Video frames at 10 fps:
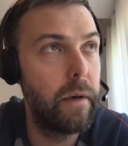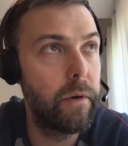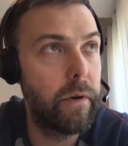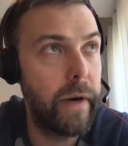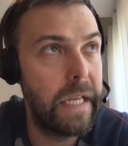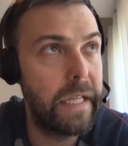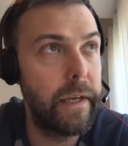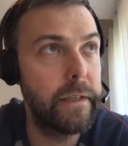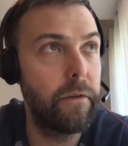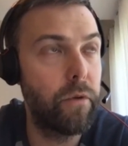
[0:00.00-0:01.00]
credit
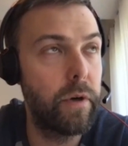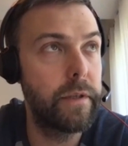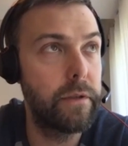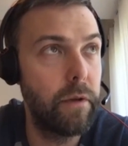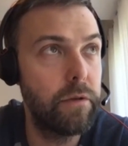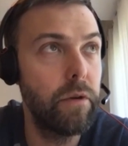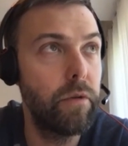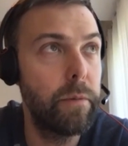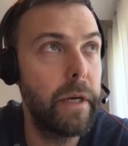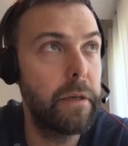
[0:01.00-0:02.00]
risk, of course, is also a
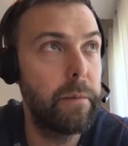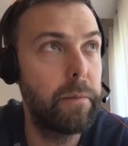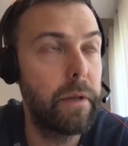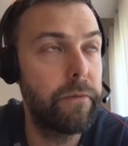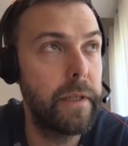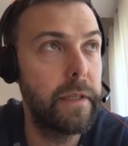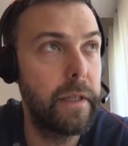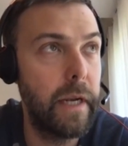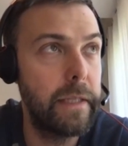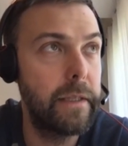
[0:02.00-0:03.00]
good measurement, but funds in
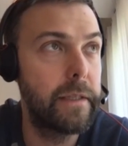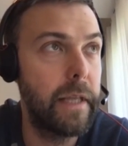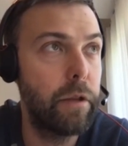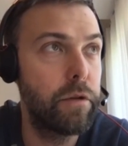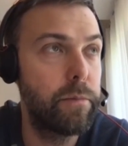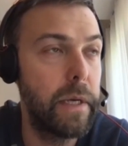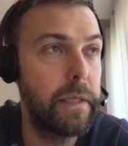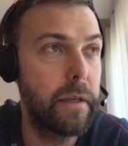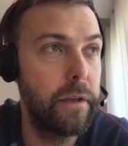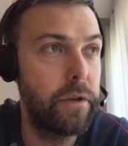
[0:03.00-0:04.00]
transit status
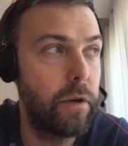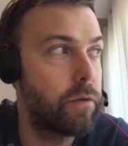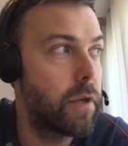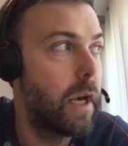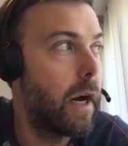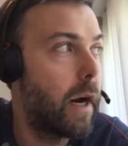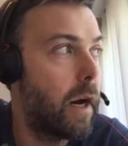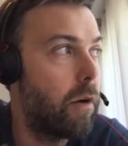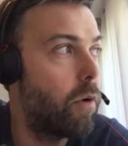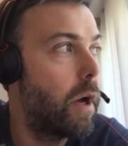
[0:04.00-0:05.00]
basically shows
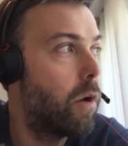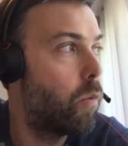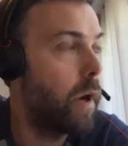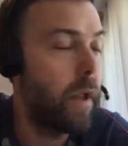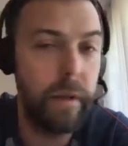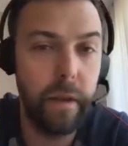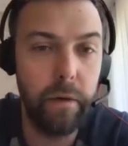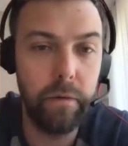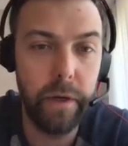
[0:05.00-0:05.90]
how well the loan